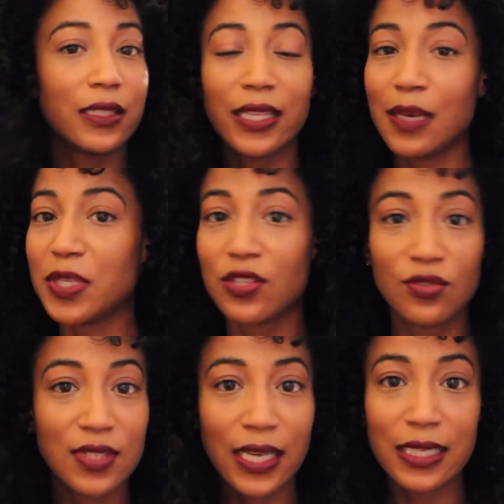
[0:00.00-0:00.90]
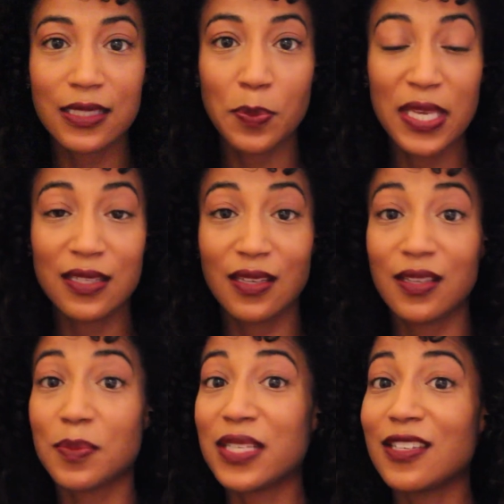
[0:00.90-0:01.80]
glam in 2 seconds
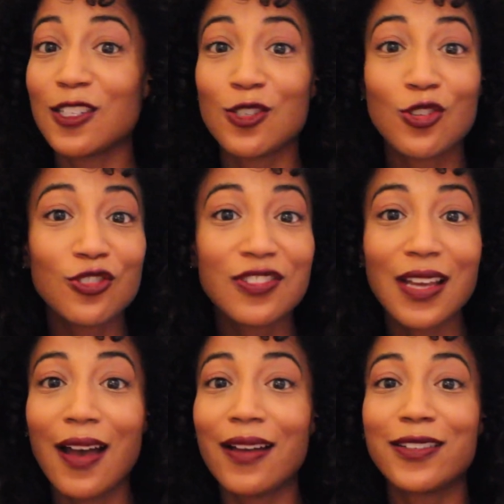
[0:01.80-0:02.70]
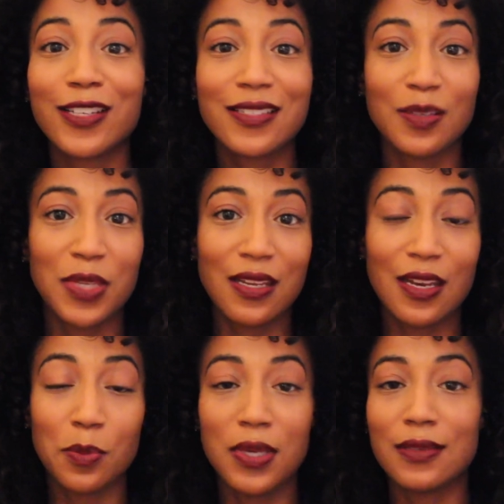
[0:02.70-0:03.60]
pieces, my signature style custom
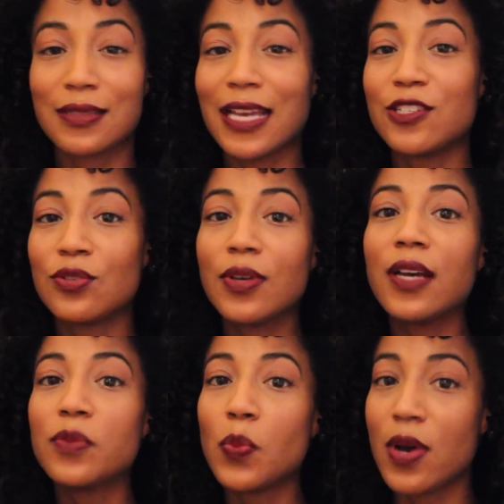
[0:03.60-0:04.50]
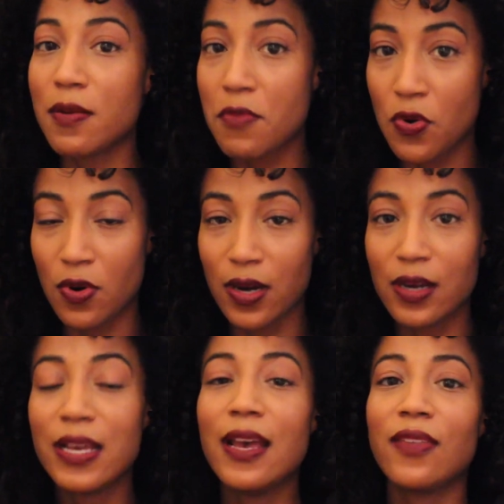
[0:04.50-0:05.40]
Indian hair pieces. I do have one
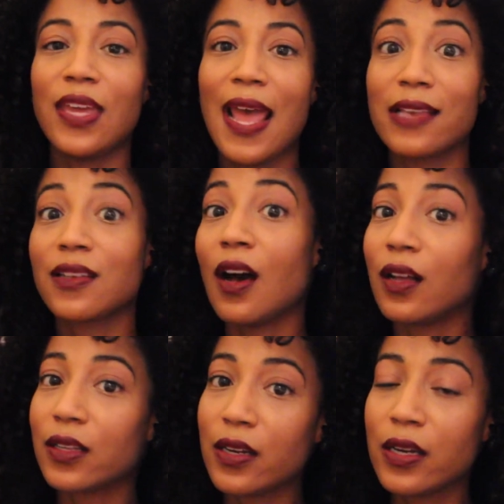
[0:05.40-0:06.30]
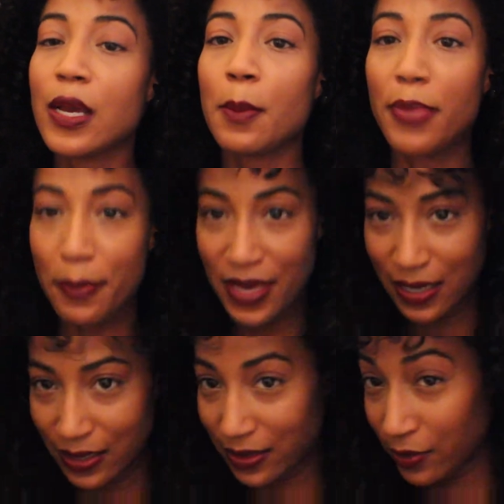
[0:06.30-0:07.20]
more that has color, but
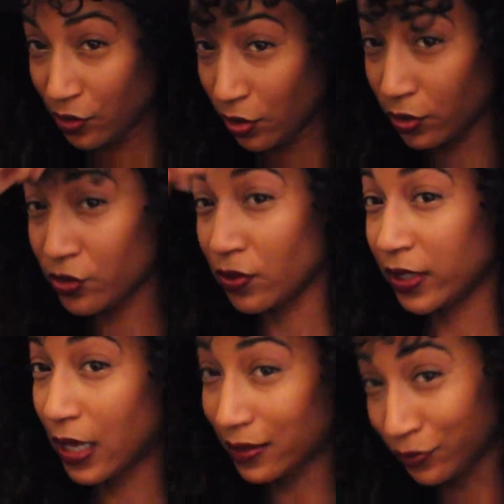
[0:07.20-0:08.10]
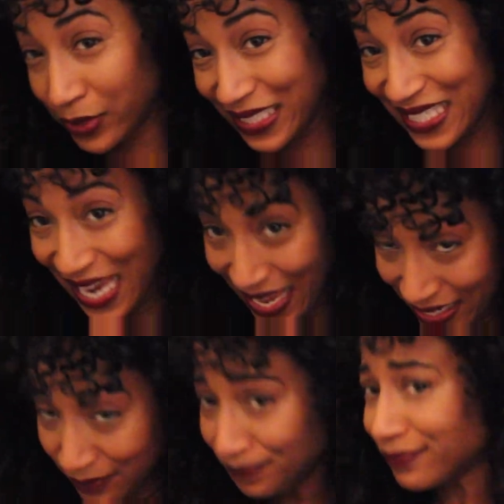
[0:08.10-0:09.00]
because these curls are really
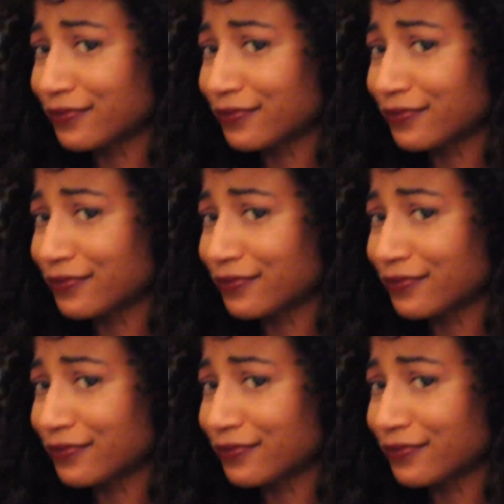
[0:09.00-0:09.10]
tight